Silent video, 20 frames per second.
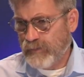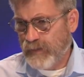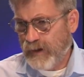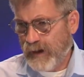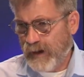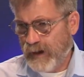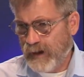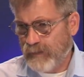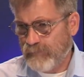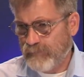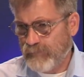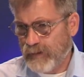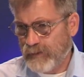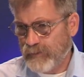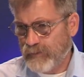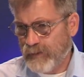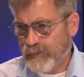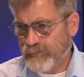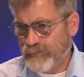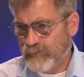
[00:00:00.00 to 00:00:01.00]
have
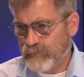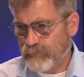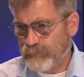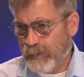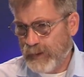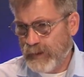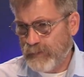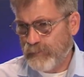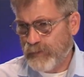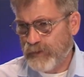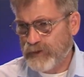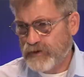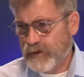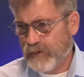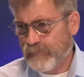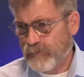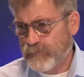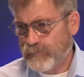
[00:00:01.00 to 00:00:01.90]
USS Bainbridge have